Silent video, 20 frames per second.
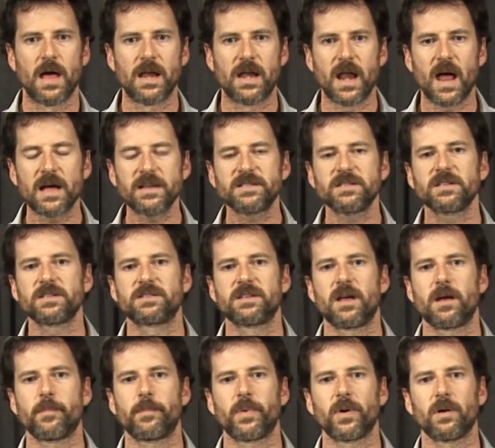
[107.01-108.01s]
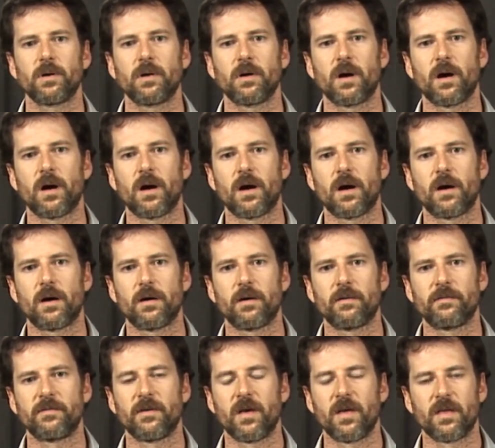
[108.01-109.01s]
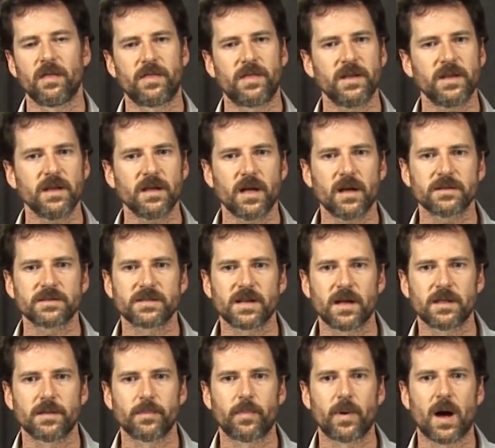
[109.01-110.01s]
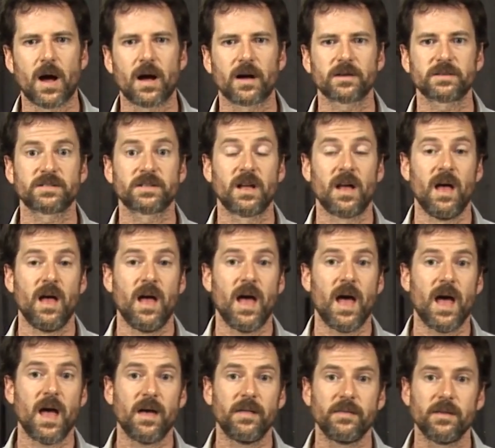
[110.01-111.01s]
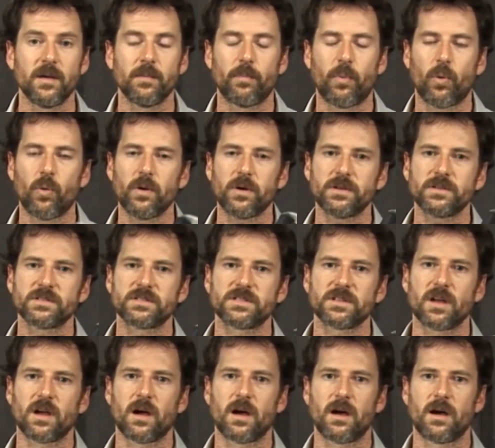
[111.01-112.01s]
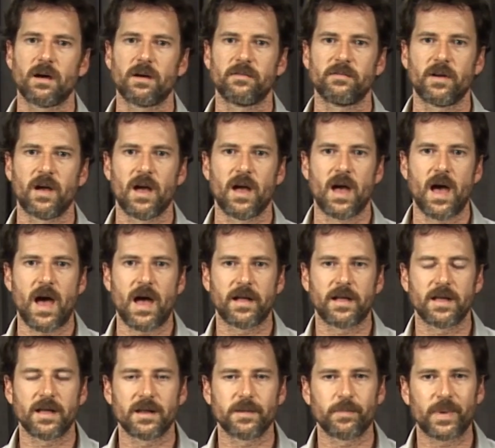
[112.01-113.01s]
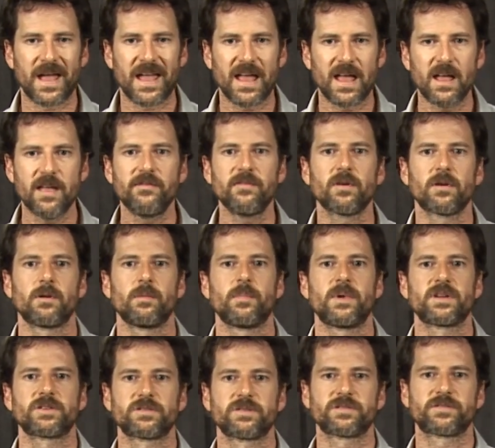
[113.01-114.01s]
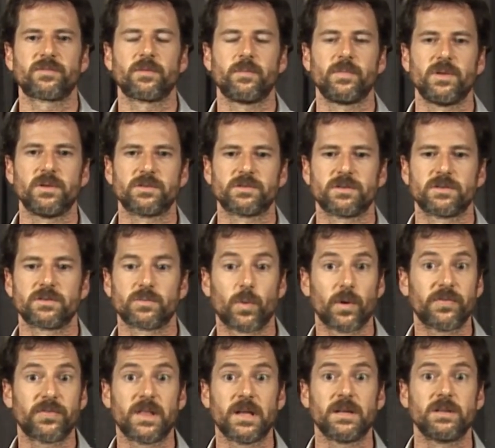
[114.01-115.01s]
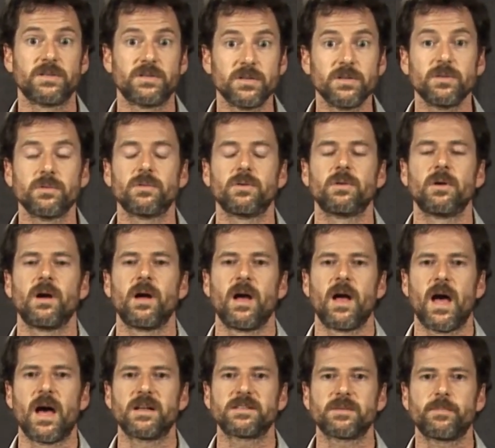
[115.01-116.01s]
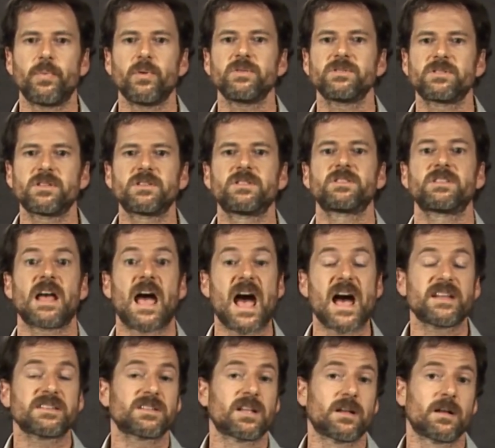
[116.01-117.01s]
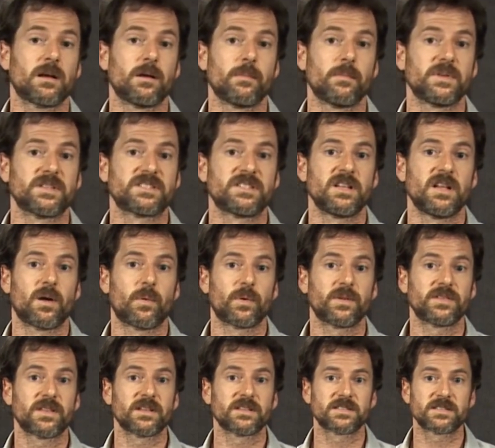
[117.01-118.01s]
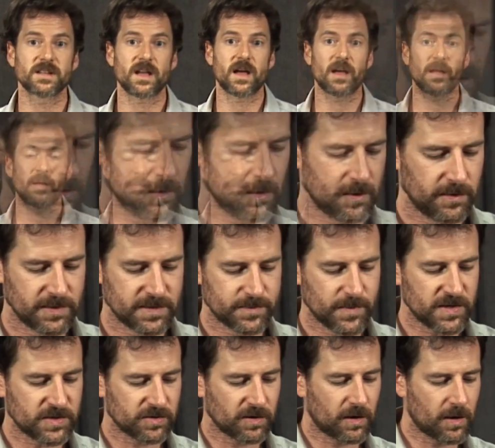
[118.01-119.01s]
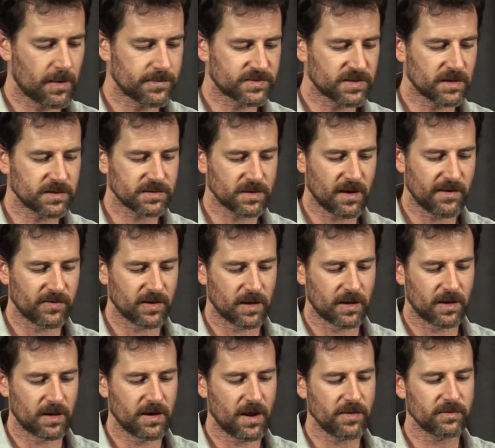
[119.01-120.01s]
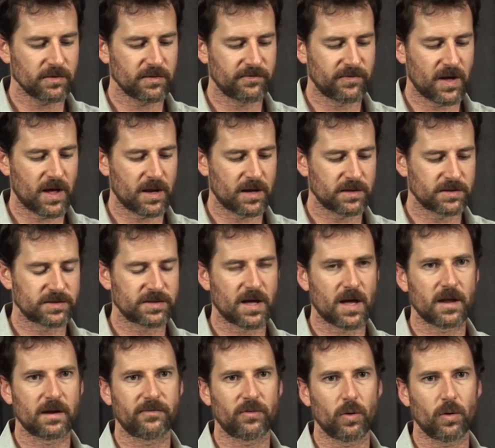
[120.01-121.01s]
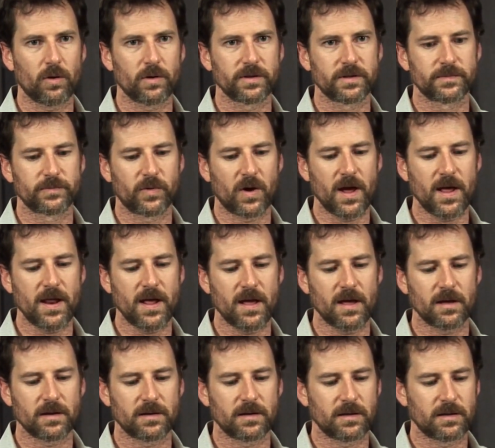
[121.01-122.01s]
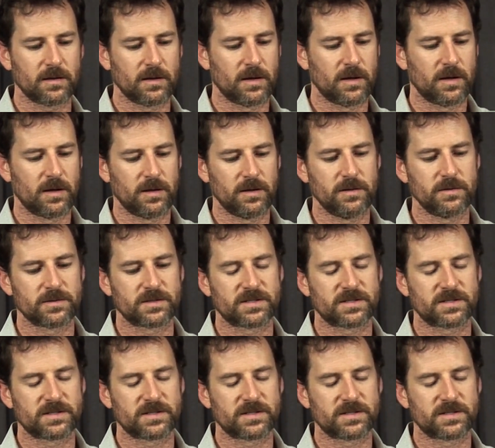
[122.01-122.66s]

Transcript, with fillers: Nice example of thinking outside the box and the importance of getting behavioral measures from users, what they do, as opposed to just asking them and seeing what they say. These measuring cups also have a, another advantage that if you hold them right handed, you